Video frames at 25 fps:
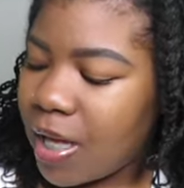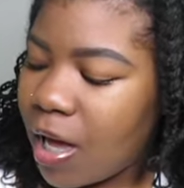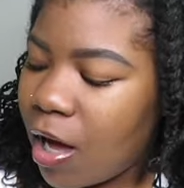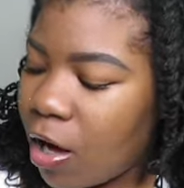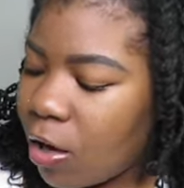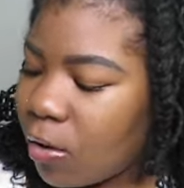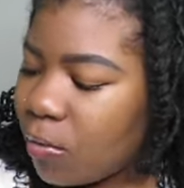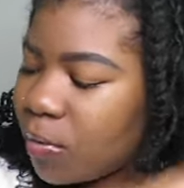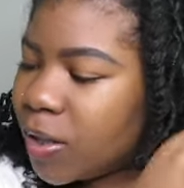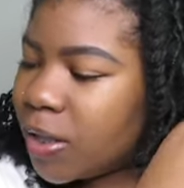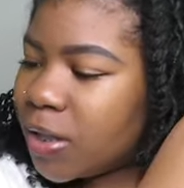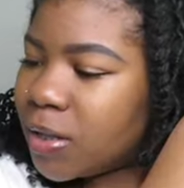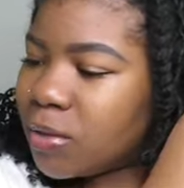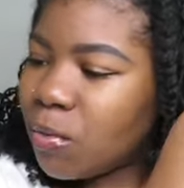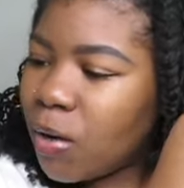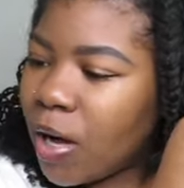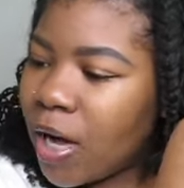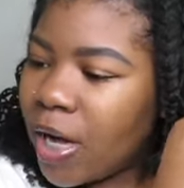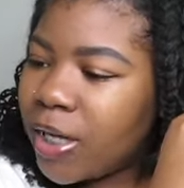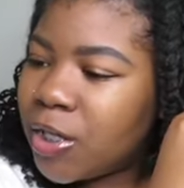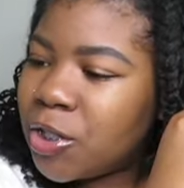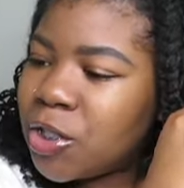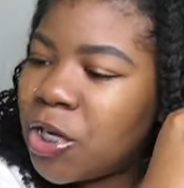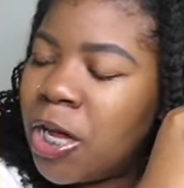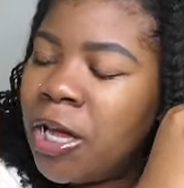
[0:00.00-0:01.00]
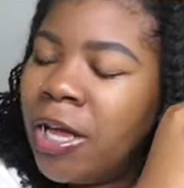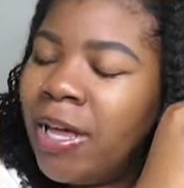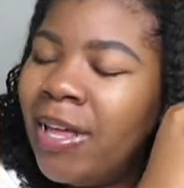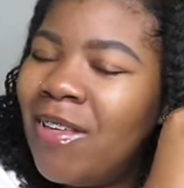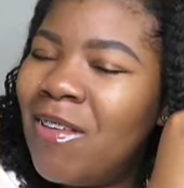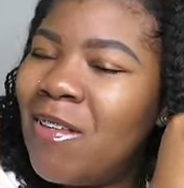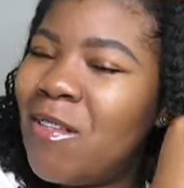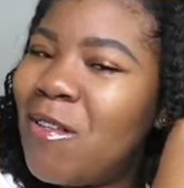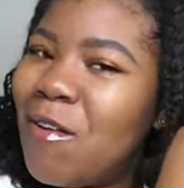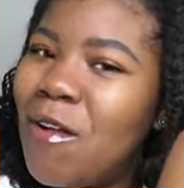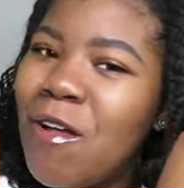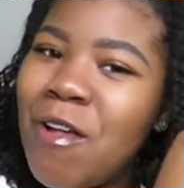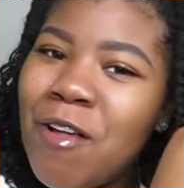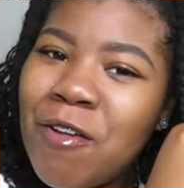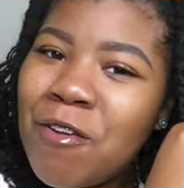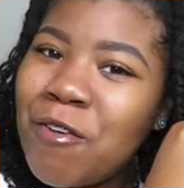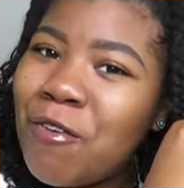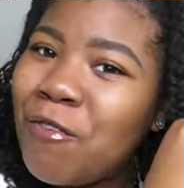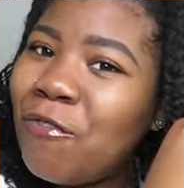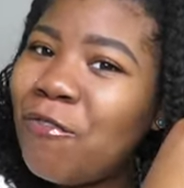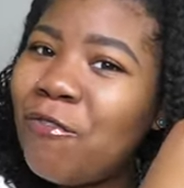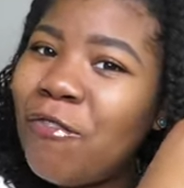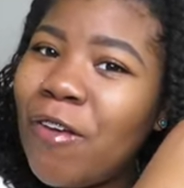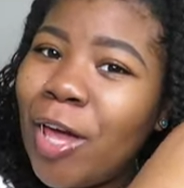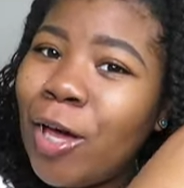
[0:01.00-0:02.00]
I always watch
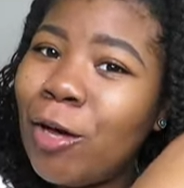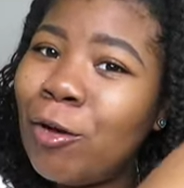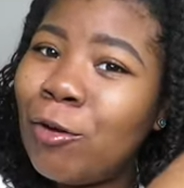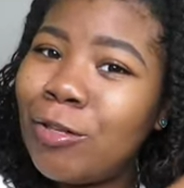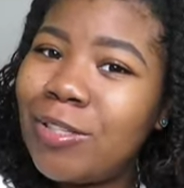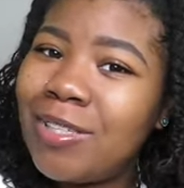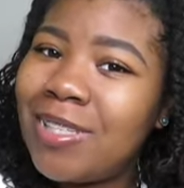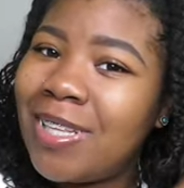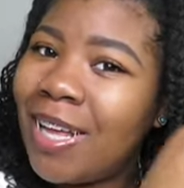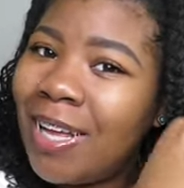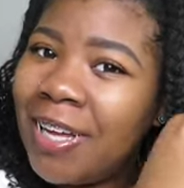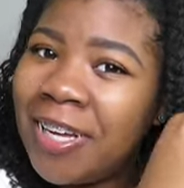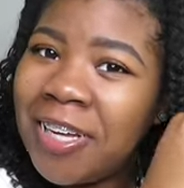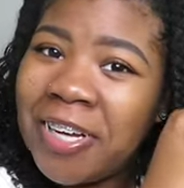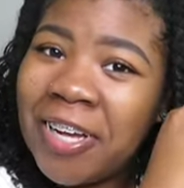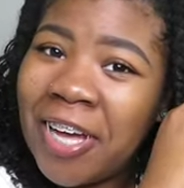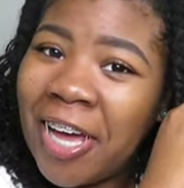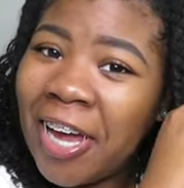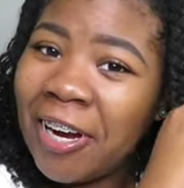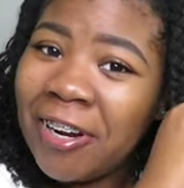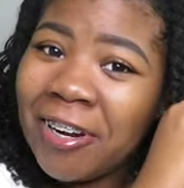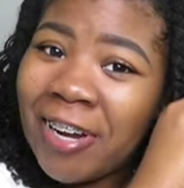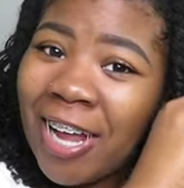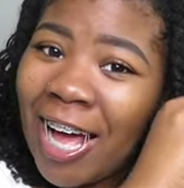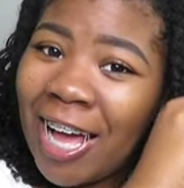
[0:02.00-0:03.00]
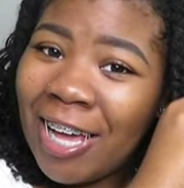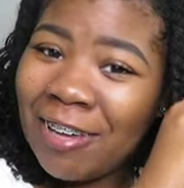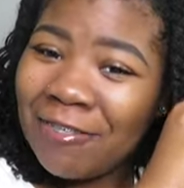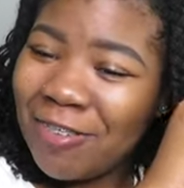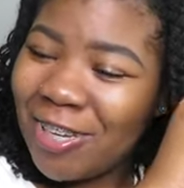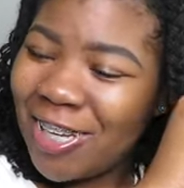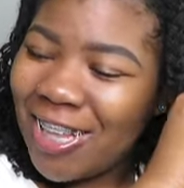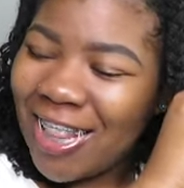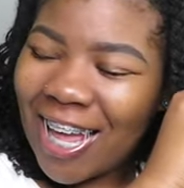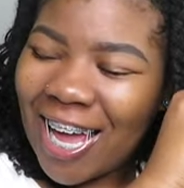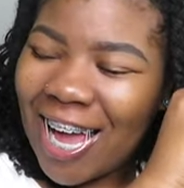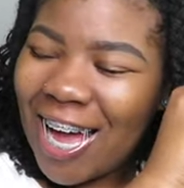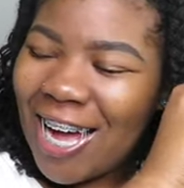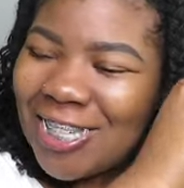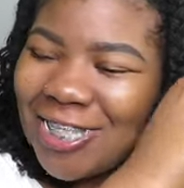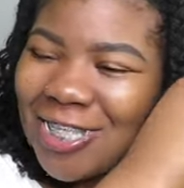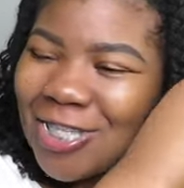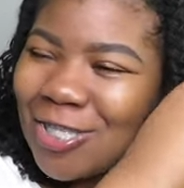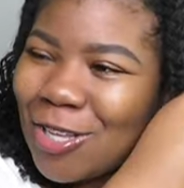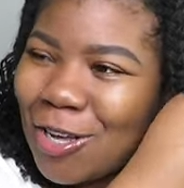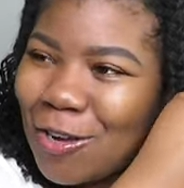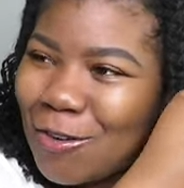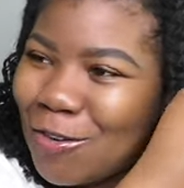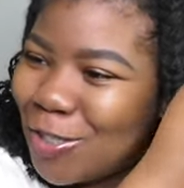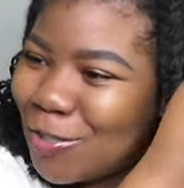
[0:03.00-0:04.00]
failed hair dyeing videos. Like, I
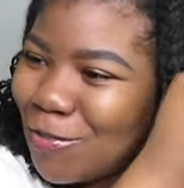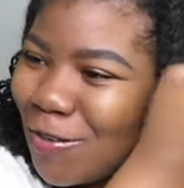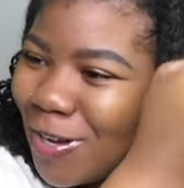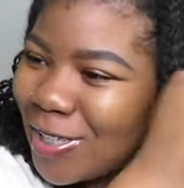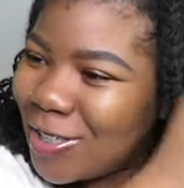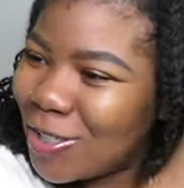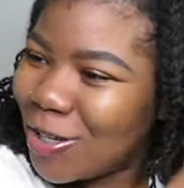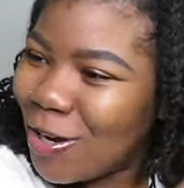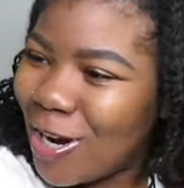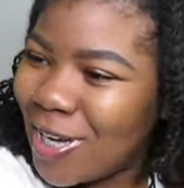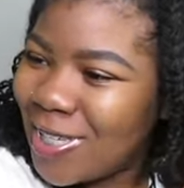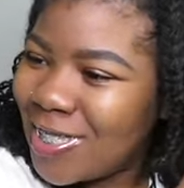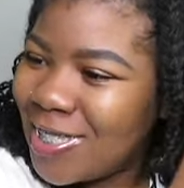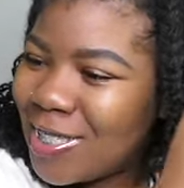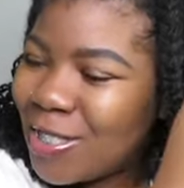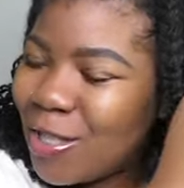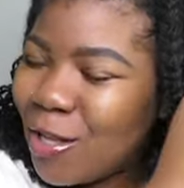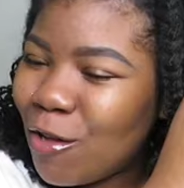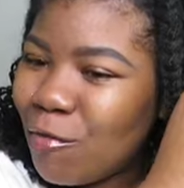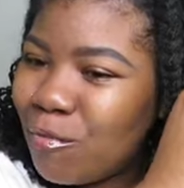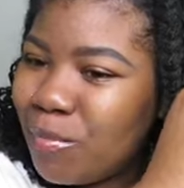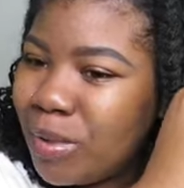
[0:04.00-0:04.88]
just always watch the crazy stuff.